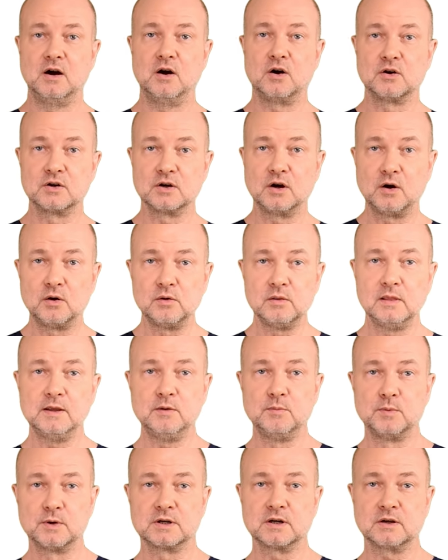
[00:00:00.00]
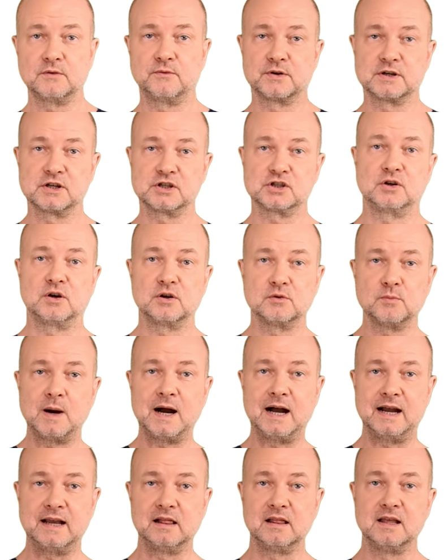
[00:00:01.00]
or only work for a short
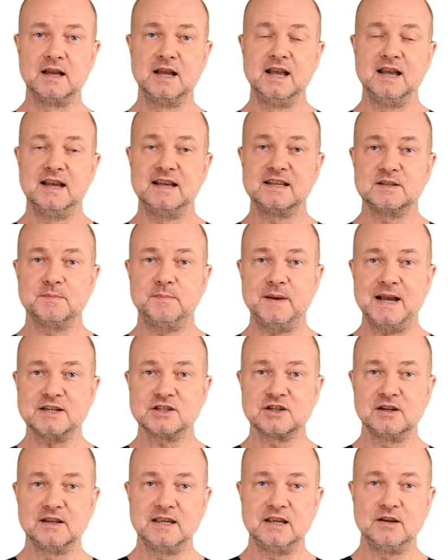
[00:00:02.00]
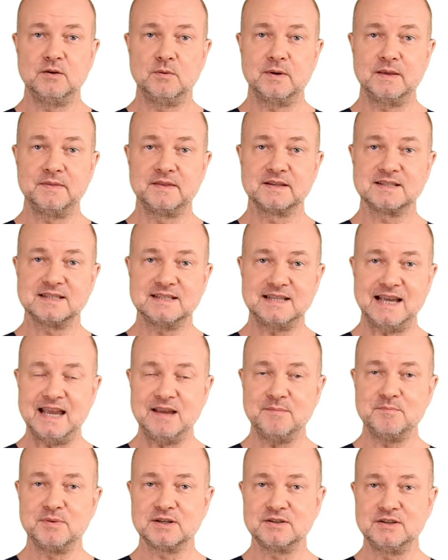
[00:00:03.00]
while, especially when the
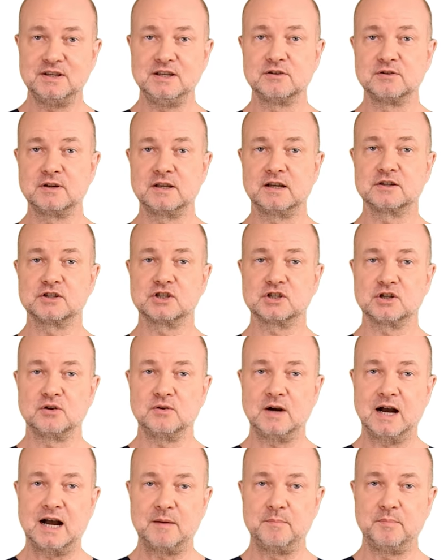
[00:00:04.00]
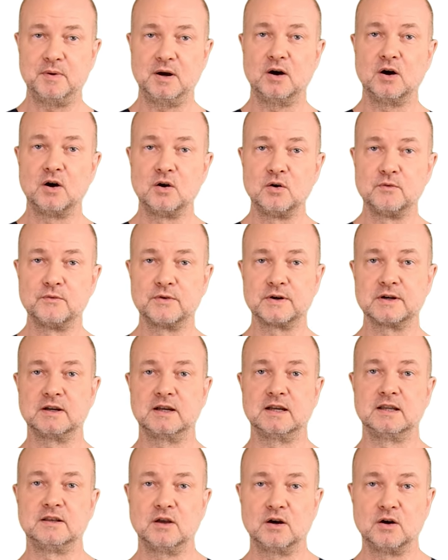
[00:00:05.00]
same bacteria show up over
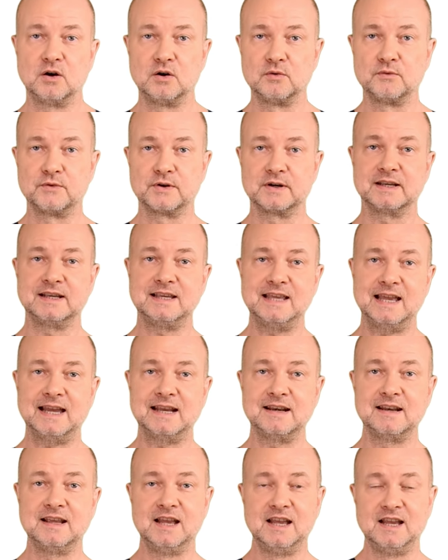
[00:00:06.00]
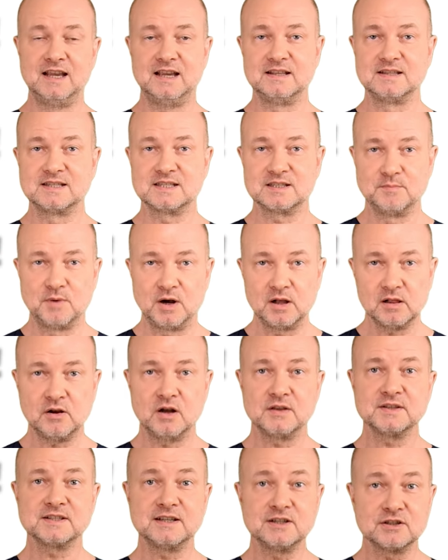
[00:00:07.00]
and over again in small
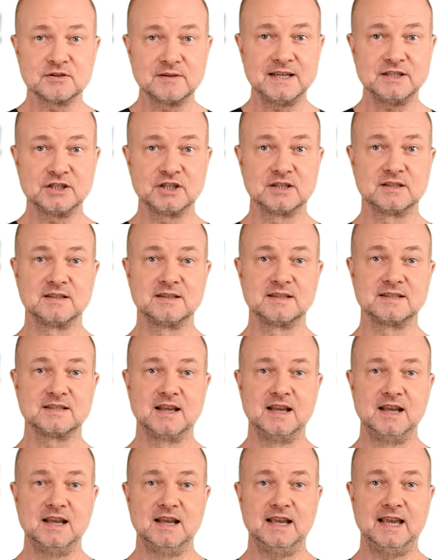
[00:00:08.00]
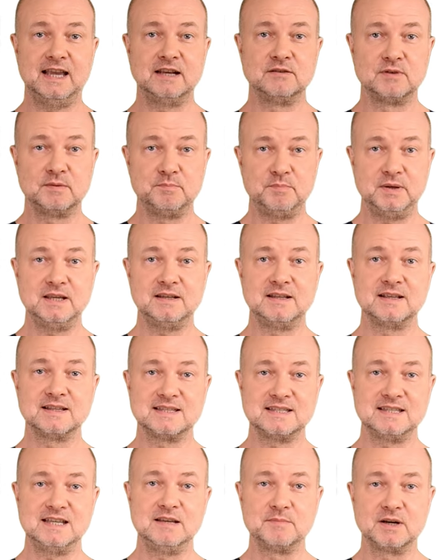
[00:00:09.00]
concentrations in
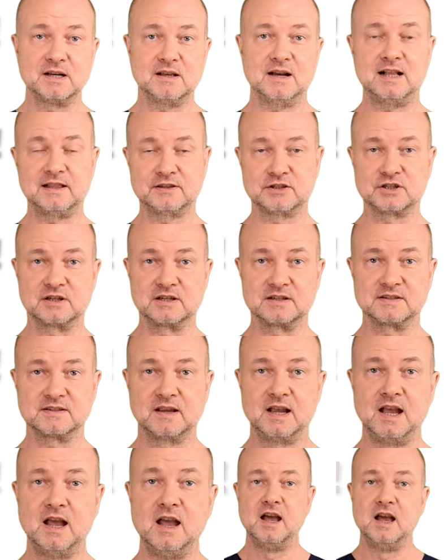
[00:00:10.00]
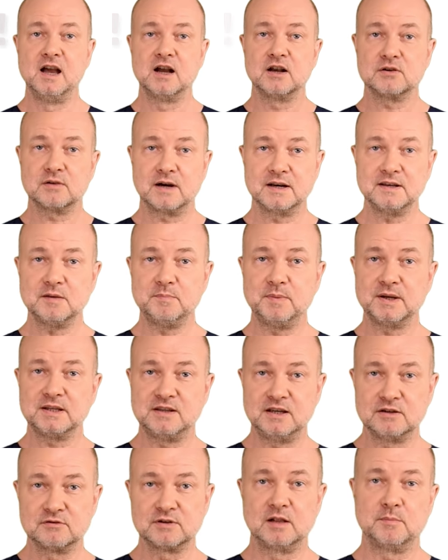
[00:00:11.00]
repeated semen cultures. Chronic
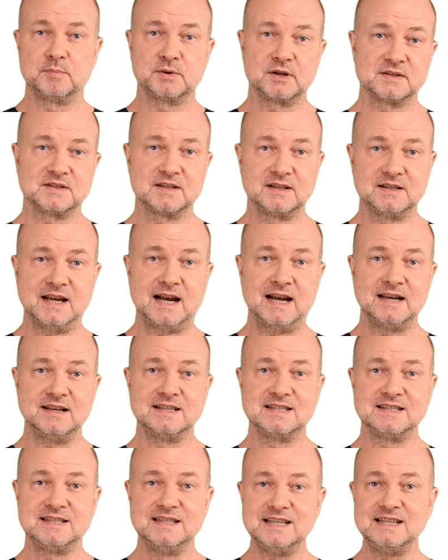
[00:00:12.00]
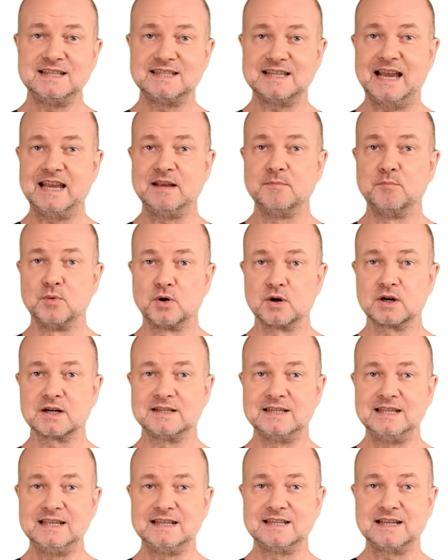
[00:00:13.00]
bacterial prostatitis needs a more
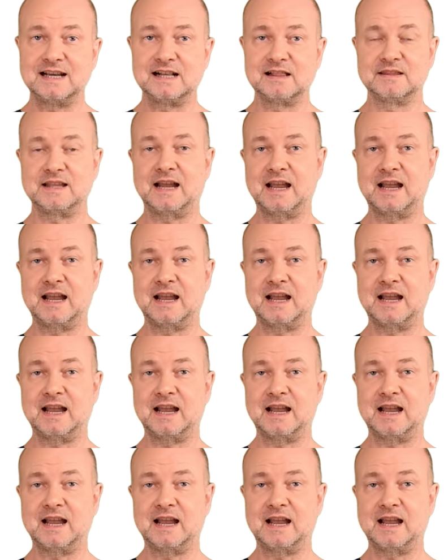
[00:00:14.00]
detailed